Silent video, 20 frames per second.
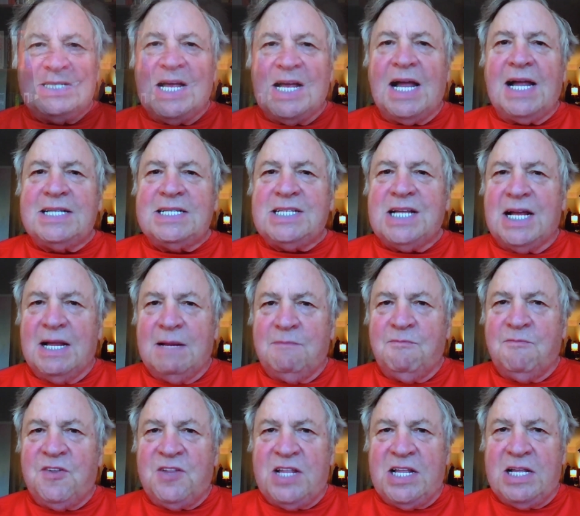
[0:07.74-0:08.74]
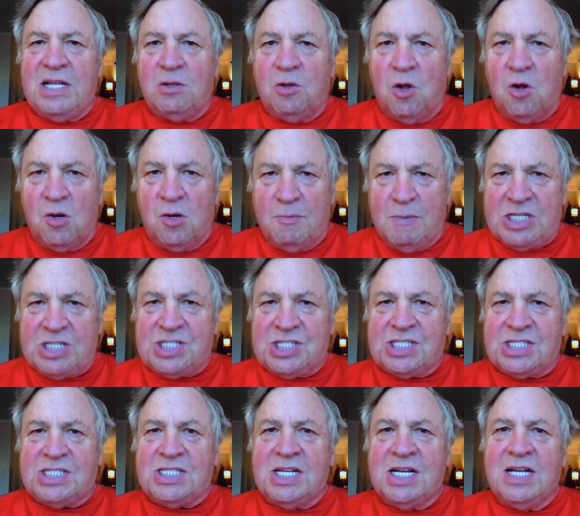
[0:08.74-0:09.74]
high time for the
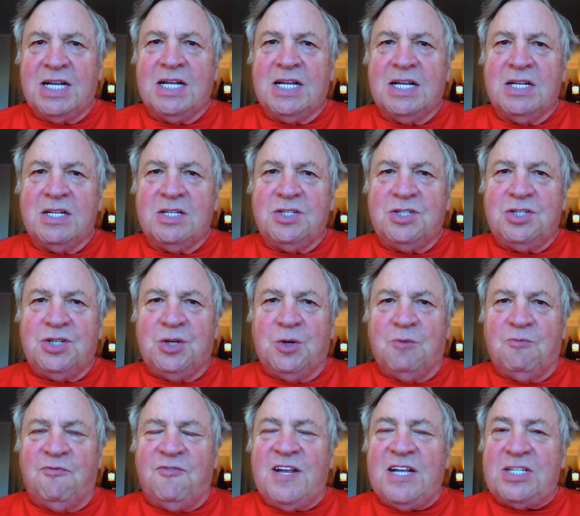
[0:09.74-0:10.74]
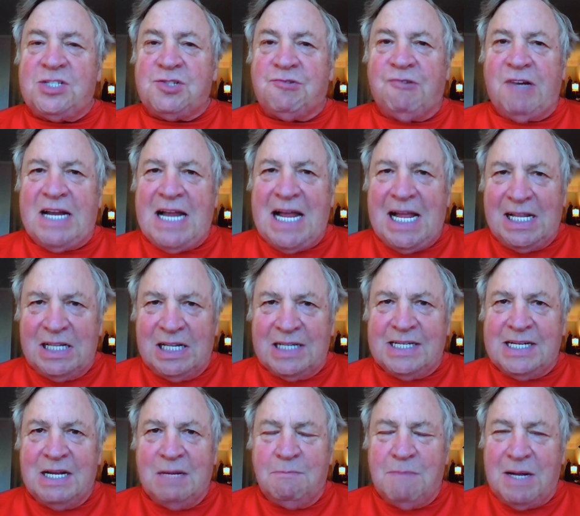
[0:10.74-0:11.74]
alarmists to face
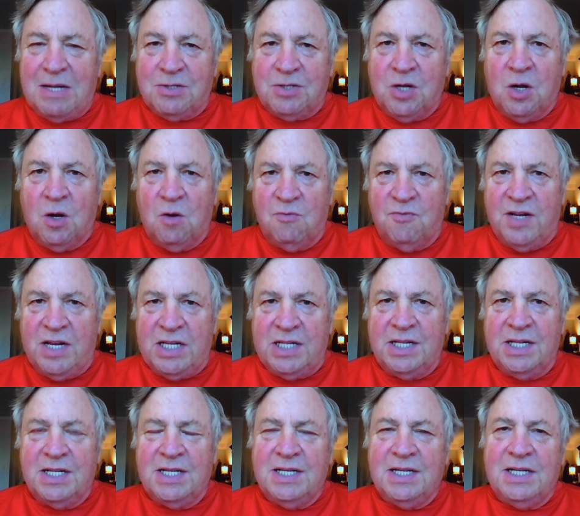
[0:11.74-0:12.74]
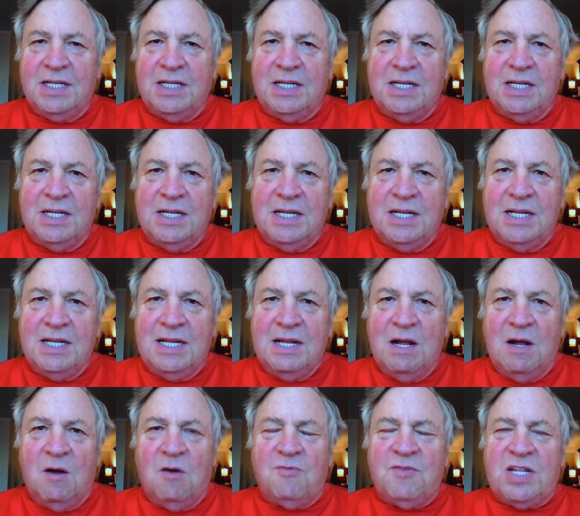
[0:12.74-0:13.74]
reality about COVID.
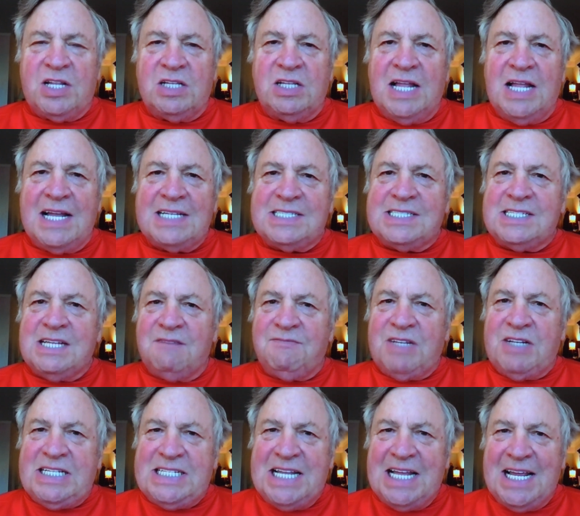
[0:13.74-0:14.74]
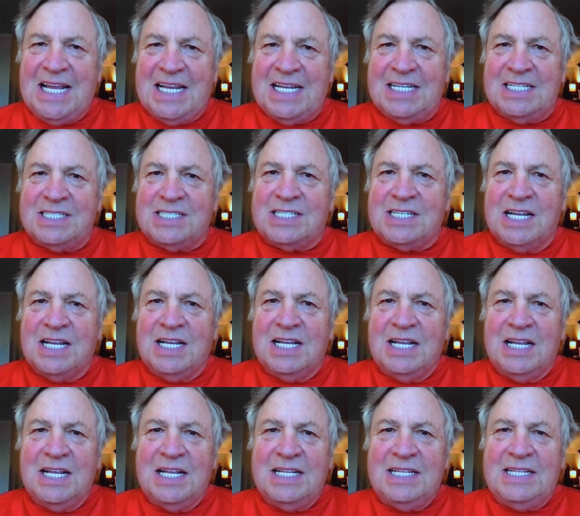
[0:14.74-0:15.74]
Over the last 7 days,
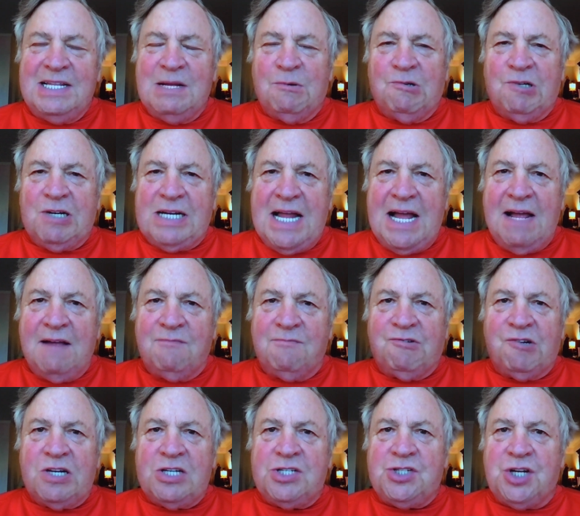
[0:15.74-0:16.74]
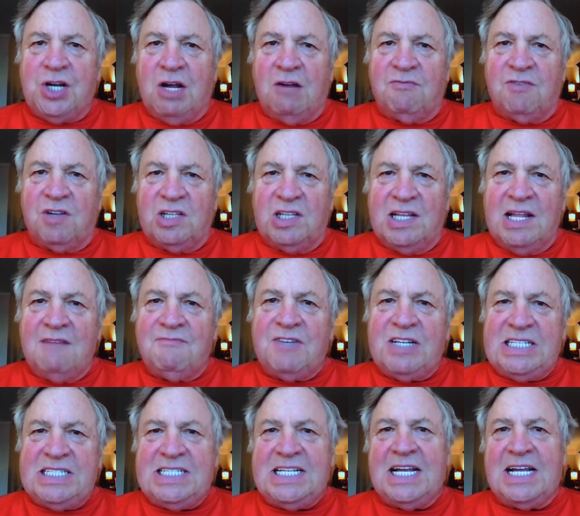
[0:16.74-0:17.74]
there were an average of
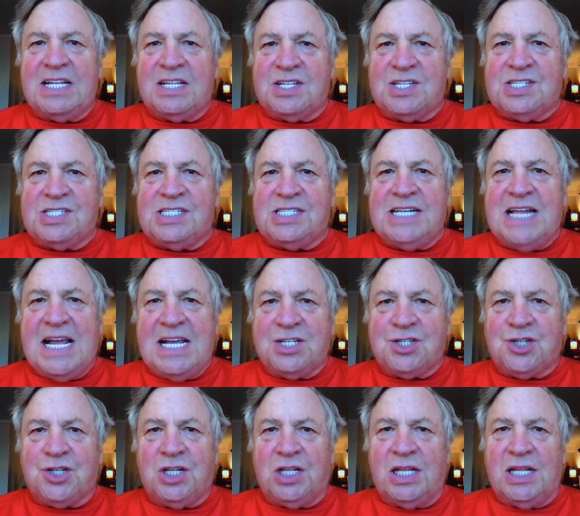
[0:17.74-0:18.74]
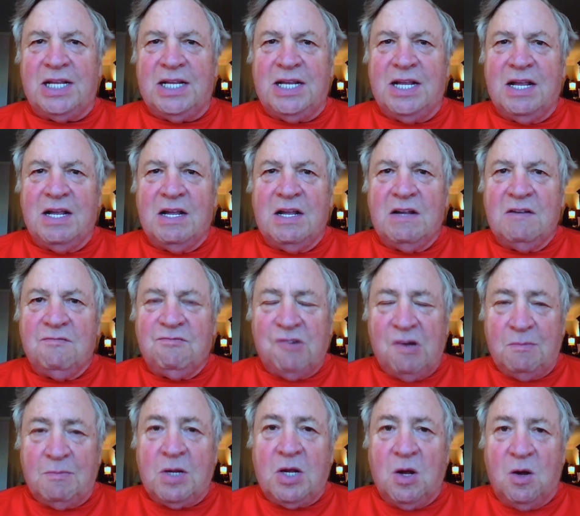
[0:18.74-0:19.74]
11 deaths nationally
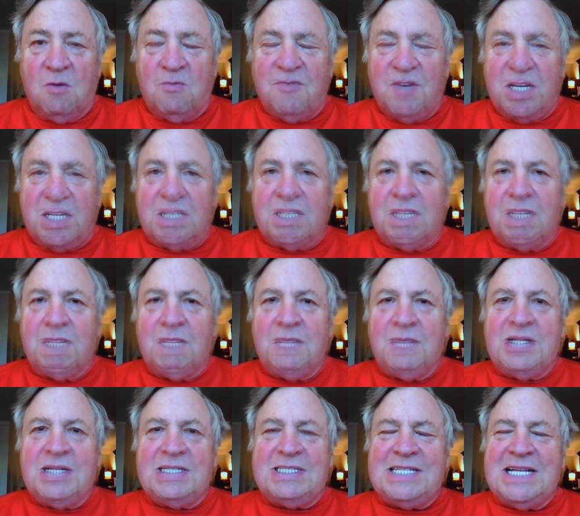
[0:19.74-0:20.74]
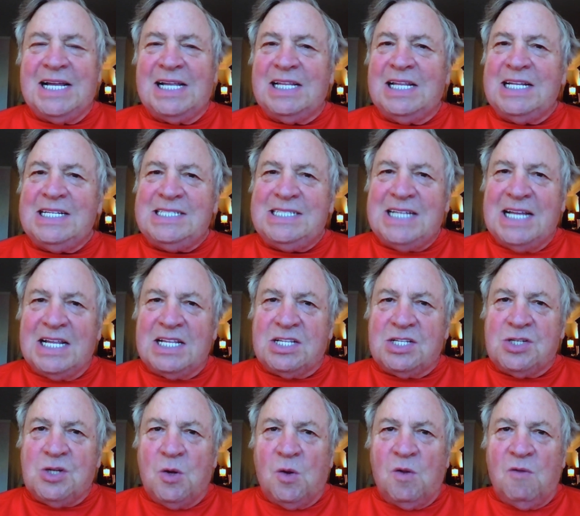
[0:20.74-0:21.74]
from COVID. The daily
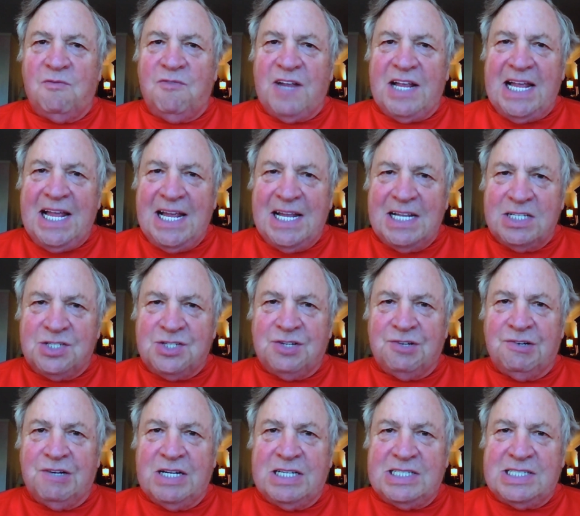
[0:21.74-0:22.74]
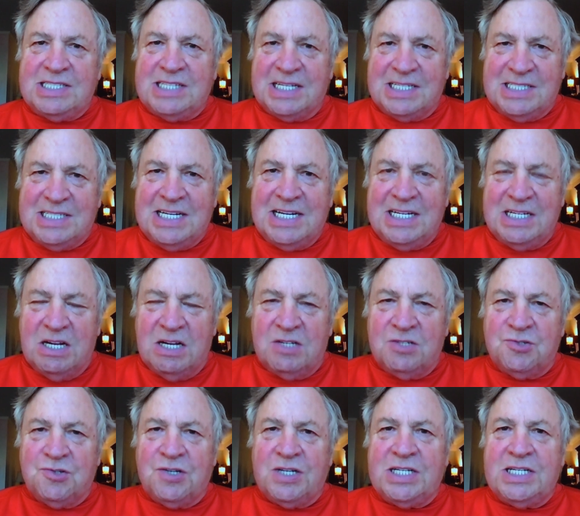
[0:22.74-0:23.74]
death toll for cancer is
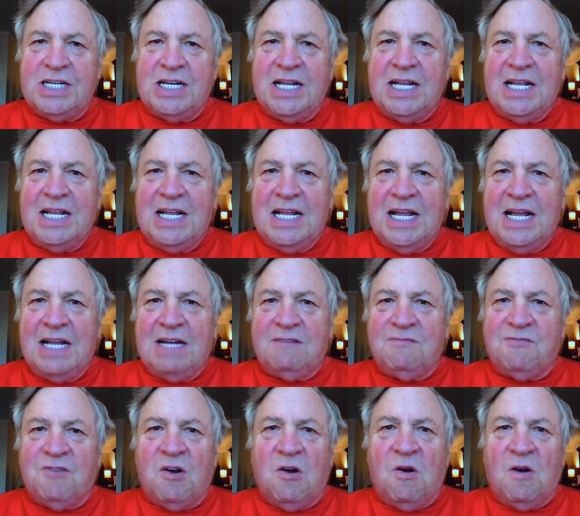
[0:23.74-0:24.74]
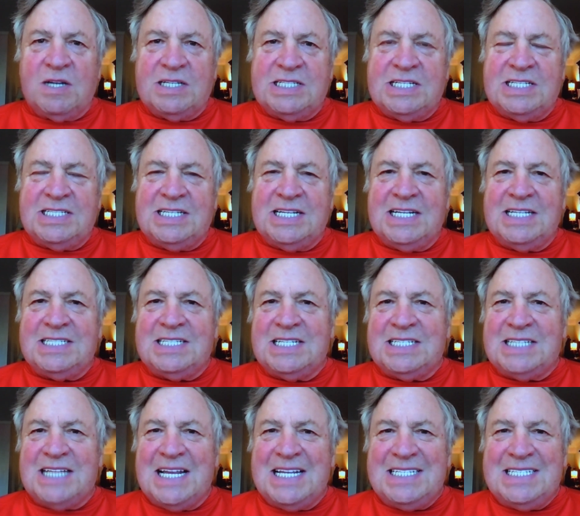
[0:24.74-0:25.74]
1,600, and for heart disease
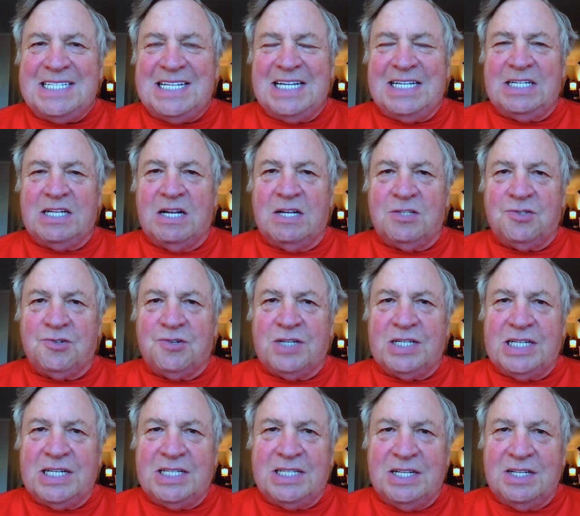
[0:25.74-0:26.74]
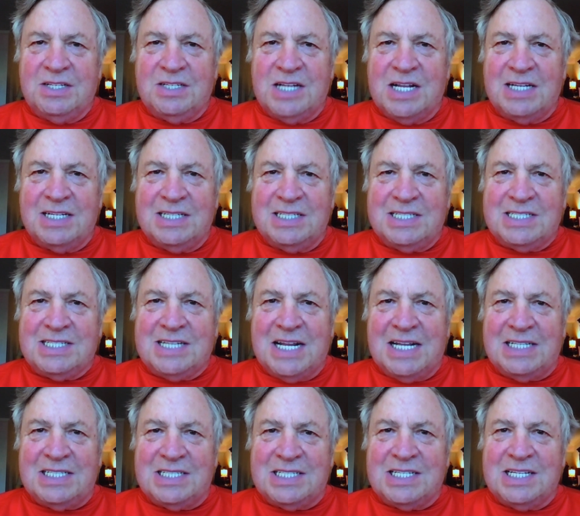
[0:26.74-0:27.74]
is 1,800 in the United
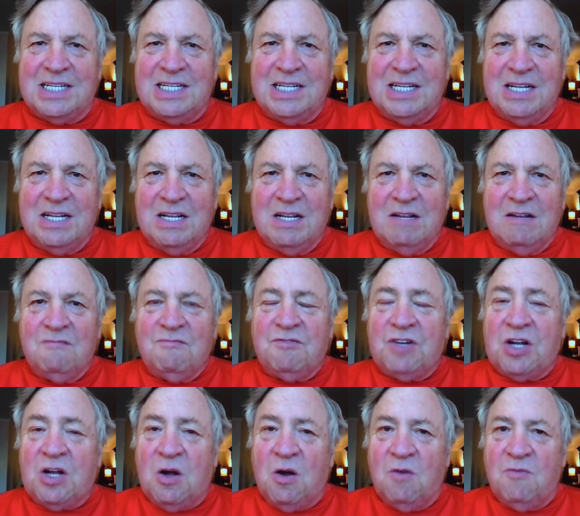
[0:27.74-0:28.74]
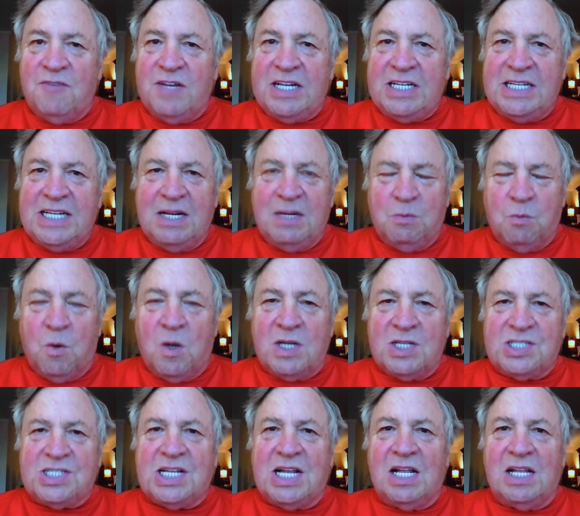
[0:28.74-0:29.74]
States. For COVID, it
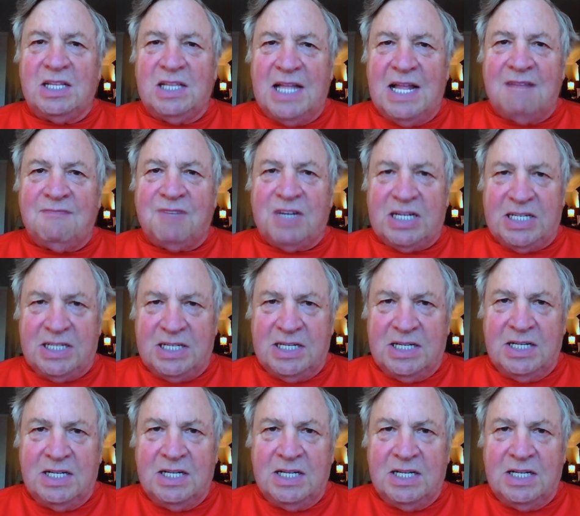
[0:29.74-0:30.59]
was 11.